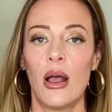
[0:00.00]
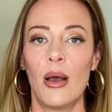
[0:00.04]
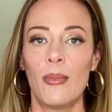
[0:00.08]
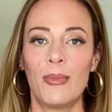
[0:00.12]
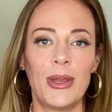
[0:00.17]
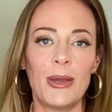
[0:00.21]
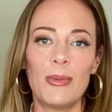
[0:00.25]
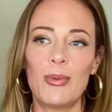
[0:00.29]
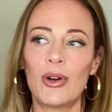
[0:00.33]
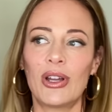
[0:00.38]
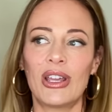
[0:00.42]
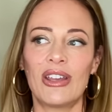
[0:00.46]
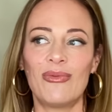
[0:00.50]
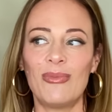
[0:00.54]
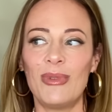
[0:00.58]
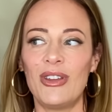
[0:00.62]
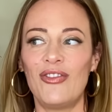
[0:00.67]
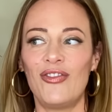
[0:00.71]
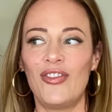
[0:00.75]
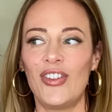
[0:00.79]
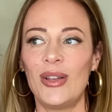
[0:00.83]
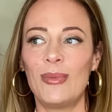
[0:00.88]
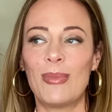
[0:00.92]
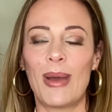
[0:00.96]
People give me
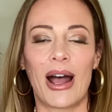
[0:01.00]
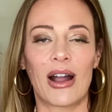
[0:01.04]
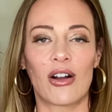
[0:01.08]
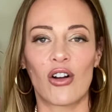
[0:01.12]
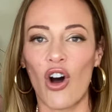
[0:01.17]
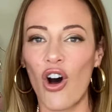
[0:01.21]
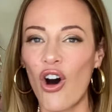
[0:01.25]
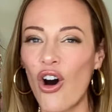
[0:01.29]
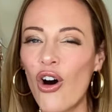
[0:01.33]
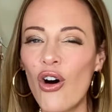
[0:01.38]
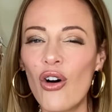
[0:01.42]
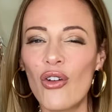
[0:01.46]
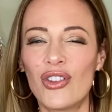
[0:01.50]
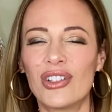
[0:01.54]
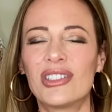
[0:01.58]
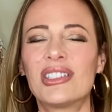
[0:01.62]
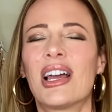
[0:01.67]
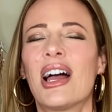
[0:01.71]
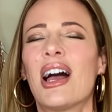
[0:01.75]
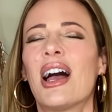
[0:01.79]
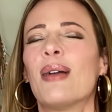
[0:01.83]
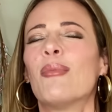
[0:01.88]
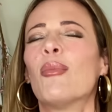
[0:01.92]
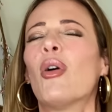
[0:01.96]
feedback all the
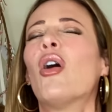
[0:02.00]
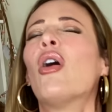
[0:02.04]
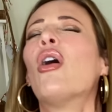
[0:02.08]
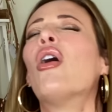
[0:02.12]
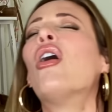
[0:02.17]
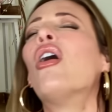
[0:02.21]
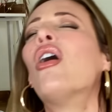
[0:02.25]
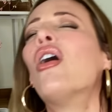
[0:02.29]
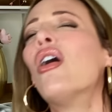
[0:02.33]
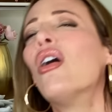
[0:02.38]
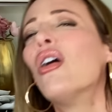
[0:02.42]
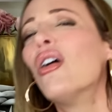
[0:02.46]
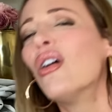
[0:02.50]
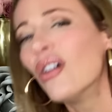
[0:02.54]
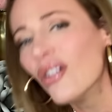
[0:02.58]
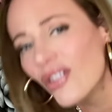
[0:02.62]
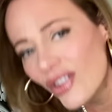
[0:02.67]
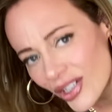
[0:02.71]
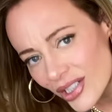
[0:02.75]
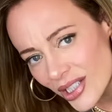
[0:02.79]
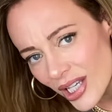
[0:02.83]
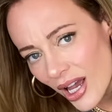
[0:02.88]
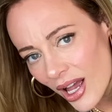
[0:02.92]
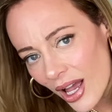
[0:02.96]
time, all
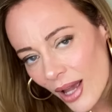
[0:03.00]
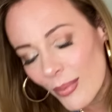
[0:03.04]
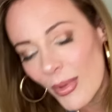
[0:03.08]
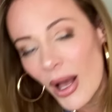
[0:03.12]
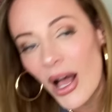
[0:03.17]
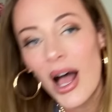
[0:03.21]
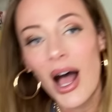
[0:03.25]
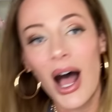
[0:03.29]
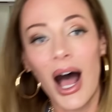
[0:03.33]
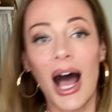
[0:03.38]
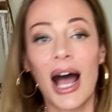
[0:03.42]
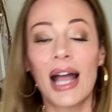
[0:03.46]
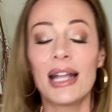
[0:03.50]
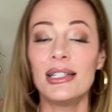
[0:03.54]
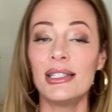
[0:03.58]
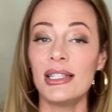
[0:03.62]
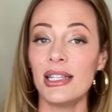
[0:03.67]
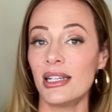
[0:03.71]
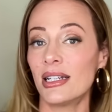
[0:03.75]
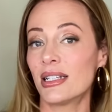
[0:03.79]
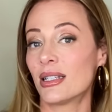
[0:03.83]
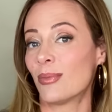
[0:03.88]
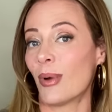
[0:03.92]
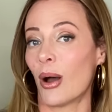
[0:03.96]
the time.
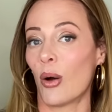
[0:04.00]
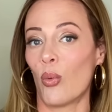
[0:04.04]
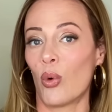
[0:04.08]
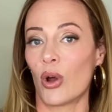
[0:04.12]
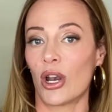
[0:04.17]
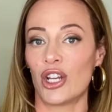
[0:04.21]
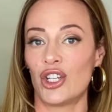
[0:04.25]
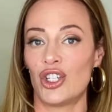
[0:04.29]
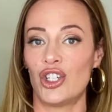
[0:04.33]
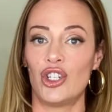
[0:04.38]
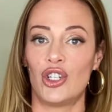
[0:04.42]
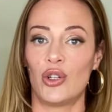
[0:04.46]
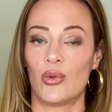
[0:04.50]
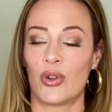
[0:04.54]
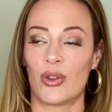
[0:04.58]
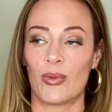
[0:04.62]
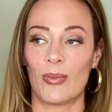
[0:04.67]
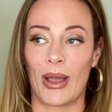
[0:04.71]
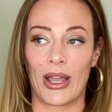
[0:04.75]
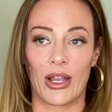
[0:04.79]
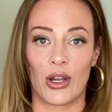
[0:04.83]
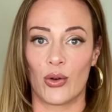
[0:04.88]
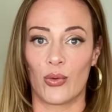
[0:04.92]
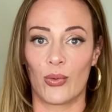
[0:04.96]
Ideas about what I should do with
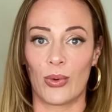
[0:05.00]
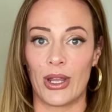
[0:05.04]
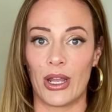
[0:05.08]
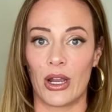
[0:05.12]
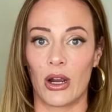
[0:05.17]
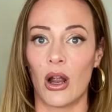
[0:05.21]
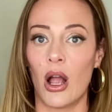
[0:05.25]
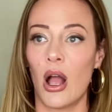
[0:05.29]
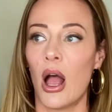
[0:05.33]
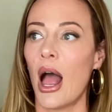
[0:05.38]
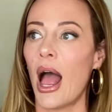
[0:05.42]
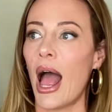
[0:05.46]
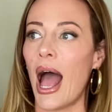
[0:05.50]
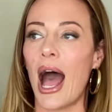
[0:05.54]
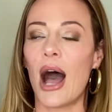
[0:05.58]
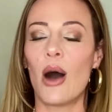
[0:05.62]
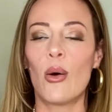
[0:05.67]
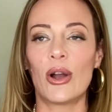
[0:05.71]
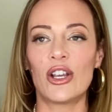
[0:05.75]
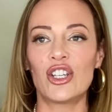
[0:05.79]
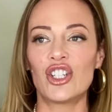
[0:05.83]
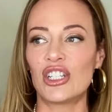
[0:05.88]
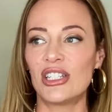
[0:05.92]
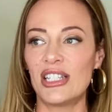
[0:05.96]
my career, how
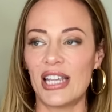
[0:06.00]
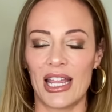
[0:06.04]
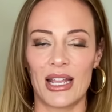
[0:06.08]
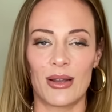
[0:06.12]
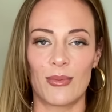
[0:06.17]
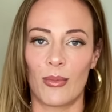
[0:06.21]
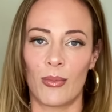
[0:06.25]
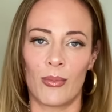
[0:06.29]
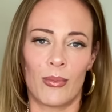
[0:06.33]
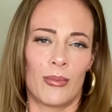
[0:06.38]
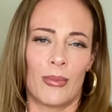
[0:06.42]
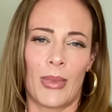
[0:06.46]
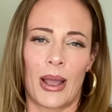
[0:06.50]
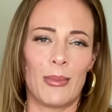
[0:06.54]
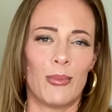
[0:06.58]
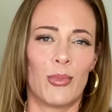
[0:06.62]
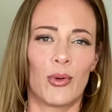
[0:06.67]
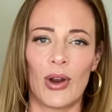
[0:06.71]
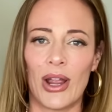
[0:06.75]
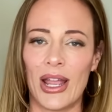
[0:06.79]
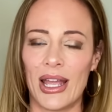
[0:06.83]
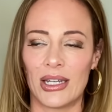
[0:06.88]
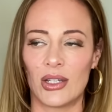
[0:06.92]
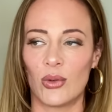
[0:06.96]
I should take my
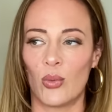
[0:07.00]
brand